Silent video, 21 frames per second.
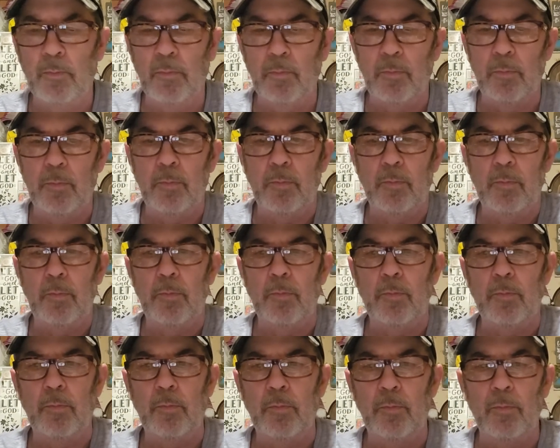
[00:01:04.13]

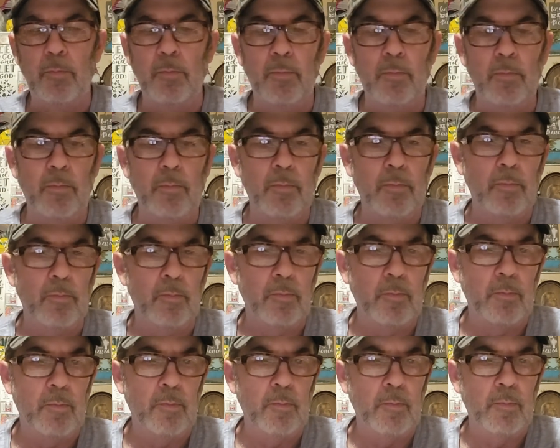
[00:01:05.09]

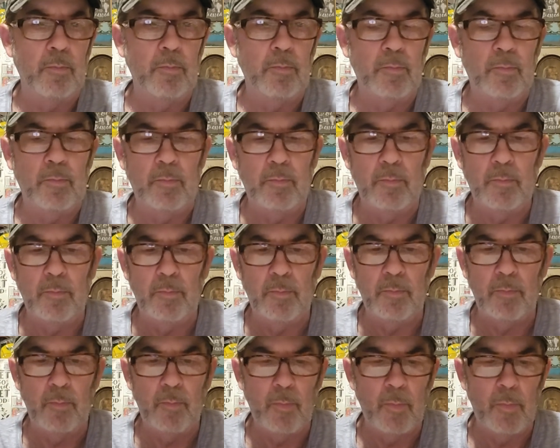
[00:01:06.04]

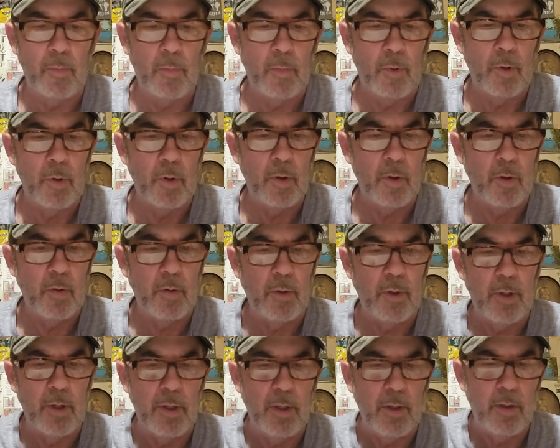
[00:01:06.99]

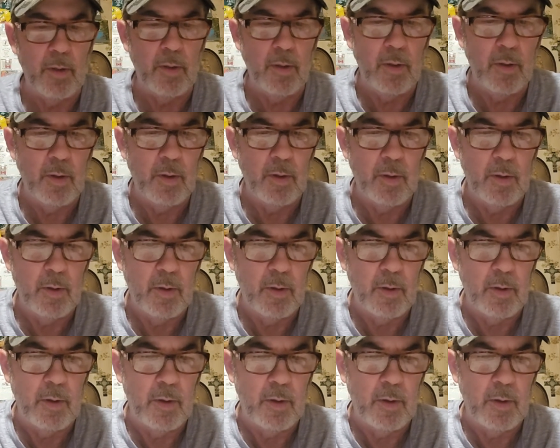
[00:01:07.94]
No one is speaking in this clip.